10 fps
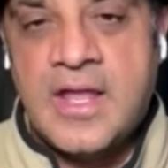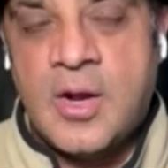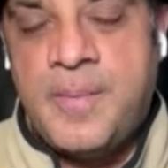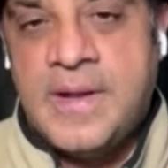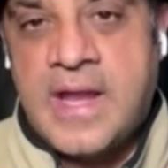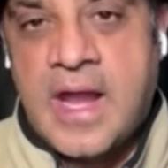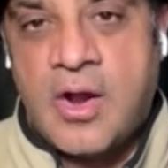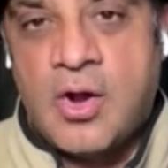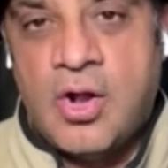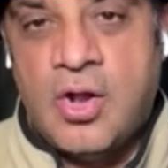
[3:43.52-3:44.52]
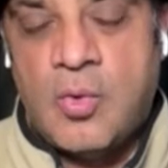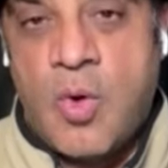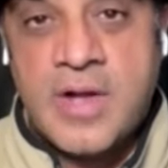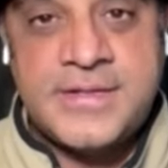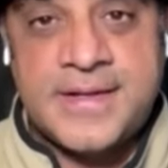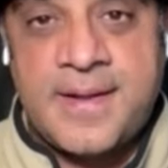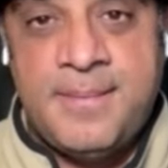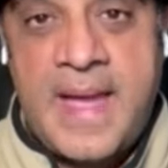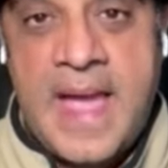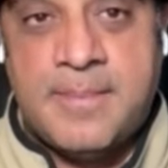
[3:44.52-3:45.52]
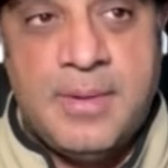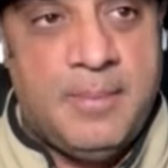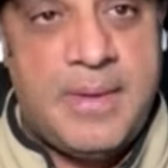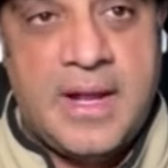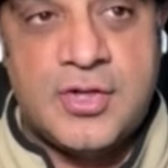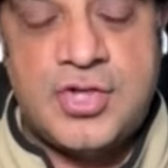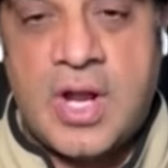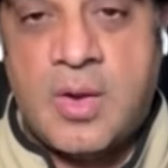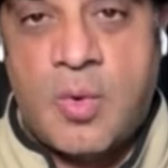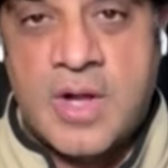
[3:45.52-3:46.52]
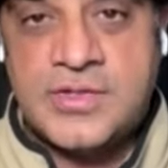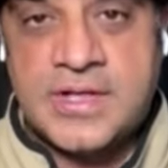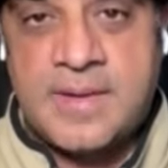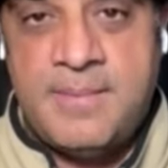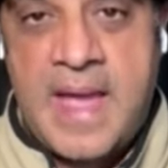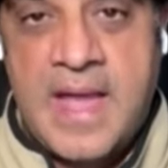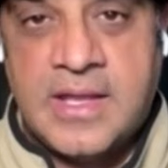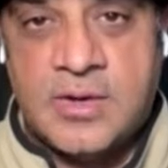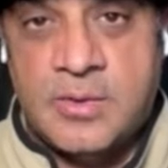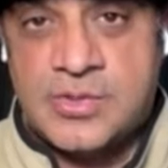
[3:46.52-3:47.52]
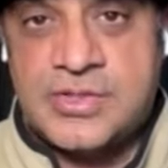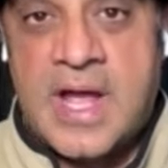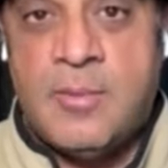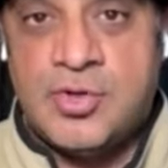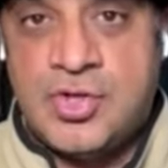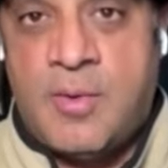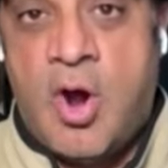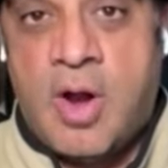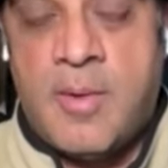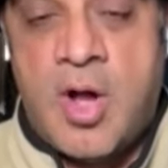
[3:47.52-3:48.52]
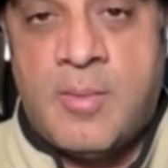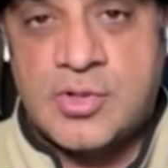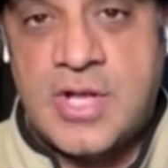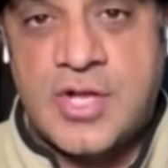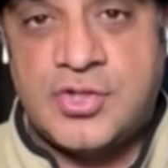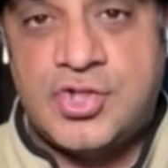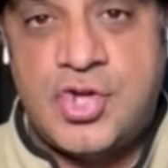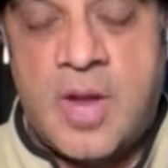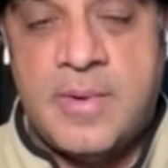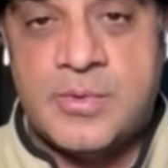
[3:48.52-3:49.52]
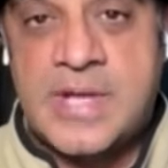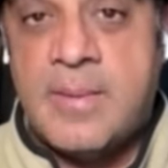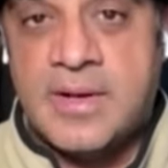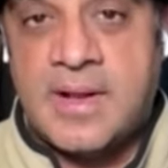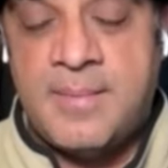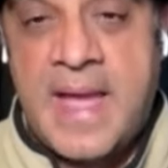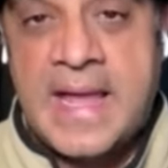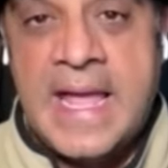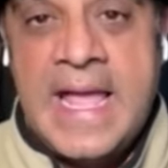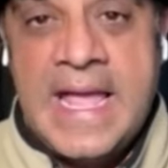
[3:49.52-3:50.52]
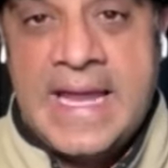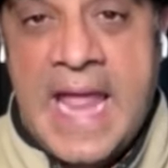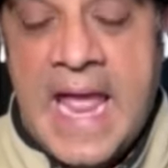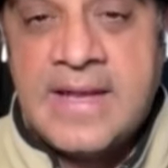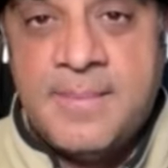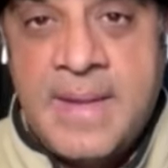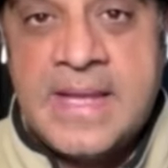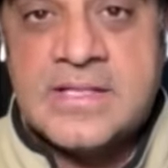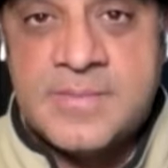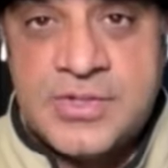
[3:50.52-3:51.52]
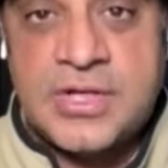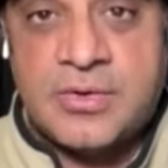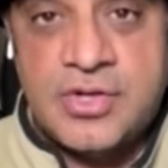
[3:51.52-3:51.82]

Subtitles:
Yeah, Pete Carroll wants to come back. Bill Belichick wants to come back. There was a time when Jim Harbaugh almost lost his job and was able to come back and had to make some